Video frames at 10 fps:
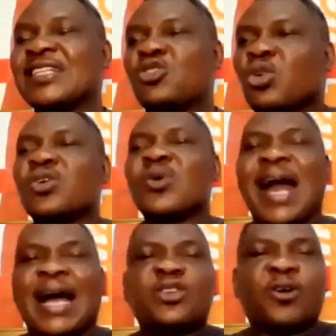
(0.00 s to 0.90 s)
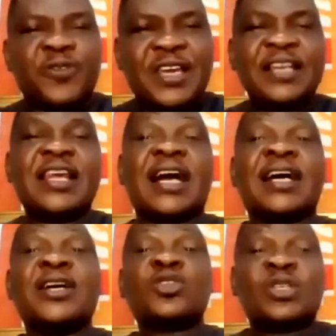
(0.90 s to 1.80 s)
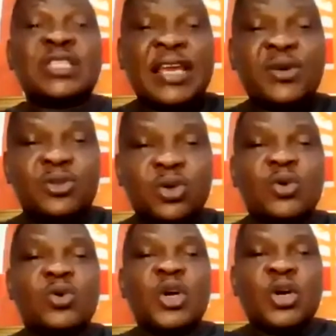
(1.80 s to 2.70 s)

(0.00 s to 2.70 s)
took you out of India to take you to